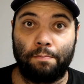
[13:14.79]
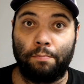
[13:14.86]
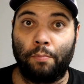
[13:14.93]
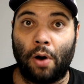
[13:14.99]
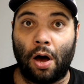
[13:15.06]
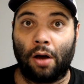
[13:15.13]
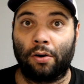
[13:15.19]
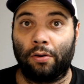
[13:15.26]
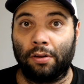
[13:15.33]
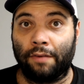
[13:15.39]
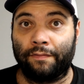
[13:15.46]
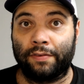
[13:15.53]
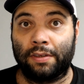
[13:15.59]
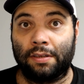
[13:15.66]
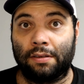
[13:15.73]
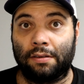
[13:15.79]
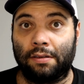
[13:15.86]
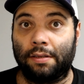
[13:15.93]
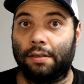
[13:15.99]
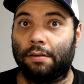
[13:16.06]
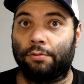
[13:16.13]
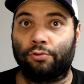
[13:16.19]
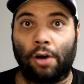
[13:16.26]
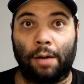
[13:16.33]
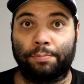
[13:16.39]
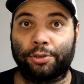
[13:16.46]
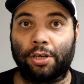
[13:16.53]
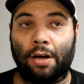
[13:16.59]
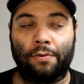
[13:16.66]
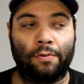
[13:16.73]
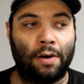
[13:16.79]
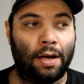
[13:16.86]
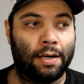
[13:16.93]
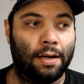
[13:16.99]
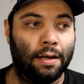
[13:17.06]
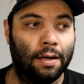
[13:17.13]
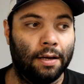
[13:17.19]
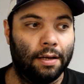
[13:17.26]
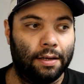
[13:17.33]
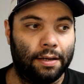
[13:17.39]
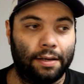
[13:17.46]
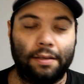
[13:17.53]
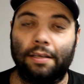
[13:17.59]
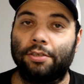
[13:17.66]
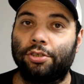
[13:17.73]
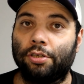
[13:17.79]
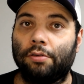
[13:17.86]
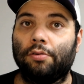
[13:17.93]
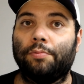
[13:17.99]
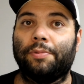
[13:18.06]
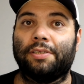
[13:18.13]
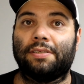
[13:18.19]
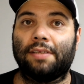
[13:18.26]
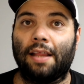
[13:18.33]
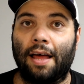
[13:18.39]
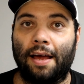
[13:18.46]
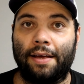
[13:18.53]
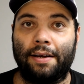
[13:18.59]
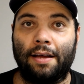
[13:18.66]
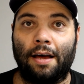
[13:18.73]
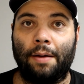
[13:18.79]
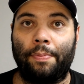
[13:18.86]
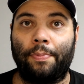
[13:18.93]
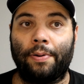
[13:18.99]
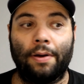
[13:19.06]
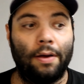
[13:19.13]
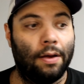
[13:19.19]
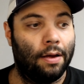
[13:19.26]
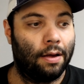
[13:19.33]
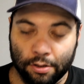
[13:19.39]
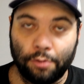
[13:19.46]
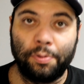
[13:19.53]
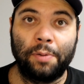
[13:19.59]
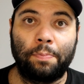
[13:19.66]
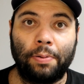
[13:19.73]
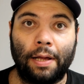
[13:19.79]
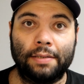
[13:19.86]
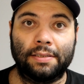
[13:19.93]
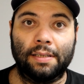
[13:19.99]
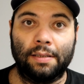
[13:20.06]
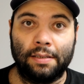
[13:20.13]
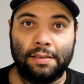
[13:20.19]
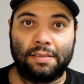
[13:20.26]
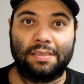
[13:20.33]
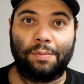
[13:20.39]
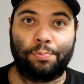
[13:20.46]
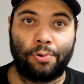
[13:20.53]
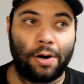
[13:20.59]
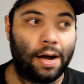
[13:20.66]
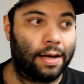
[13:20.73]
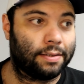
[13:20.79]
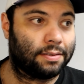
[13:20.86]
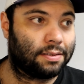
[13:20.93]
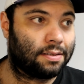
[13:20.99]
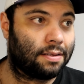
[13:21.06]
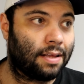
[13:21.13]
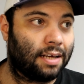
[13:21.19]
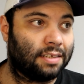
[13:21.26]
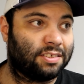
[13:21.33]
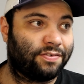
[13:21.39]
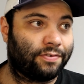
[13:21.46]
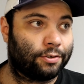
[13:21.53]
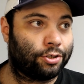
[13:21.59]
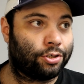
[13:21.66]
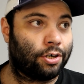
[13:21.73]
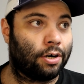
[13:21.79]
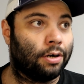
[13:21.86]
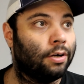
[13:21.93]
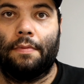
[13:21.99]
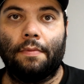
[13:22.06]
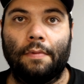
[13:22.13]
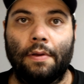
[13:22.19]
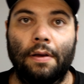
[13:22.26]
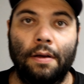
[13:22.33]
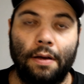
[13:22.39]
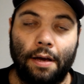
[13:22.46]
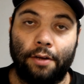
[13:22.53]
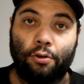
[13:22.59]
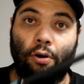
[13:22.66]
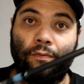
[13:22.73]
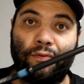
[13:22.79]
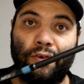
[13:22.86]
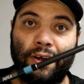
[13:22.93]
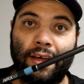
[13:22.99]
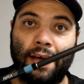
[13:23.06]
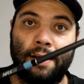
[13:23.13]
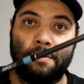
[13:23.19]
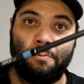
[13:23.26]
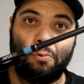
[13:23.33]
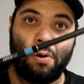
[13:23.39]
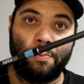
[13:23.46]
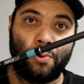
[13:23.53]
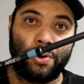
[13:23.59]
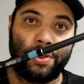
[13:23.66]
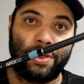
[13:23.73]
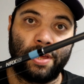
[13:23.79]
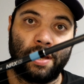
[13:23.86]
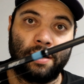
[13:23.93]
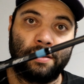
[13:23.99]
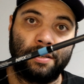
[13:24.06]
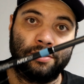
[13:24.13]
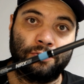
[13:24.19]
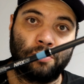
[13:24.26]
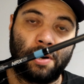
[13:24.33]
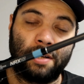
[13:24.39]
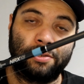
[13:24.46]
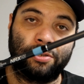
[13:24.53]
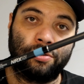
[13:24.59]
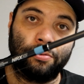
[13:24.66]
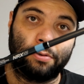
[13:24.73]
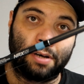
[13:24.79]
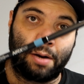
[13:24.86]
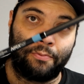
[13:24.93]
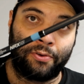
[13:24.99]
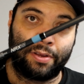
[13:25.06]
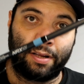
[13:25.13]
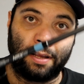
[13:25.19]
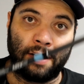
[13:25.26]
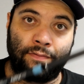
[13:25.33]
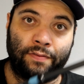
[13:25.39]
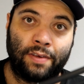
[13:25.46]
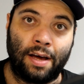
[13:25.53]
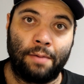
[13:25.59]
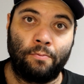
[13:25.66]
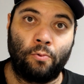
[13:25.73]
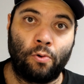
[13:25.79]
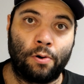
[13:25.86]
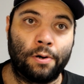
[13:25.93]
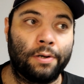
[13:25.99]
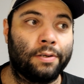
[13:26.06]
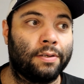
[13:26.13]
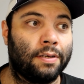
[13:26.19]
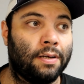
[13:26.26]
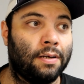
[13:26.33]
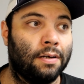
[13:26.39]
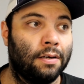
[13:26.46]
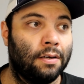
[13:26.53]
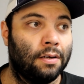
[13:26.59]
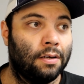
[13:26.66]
model of drop shot rod in the G.Loomis lineup. You'll be pleasantly surprised, that's for sure. And don't forget, one more thing, these rods do come with a lifetime warranty.